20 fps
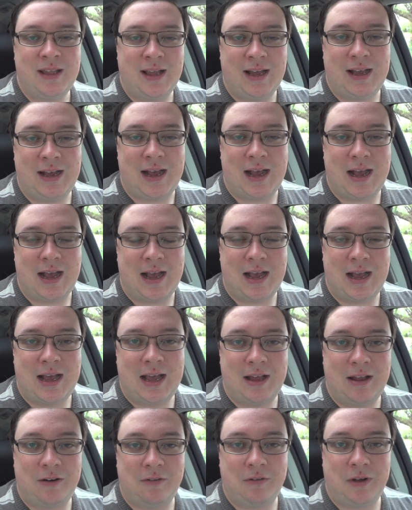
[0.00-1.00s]

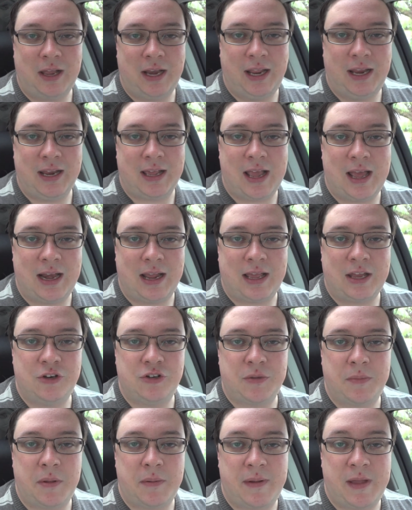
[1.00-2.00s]
ready to kind of
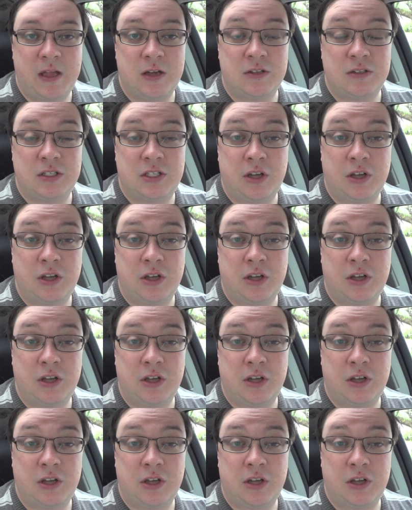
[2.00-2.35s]
contribute my own.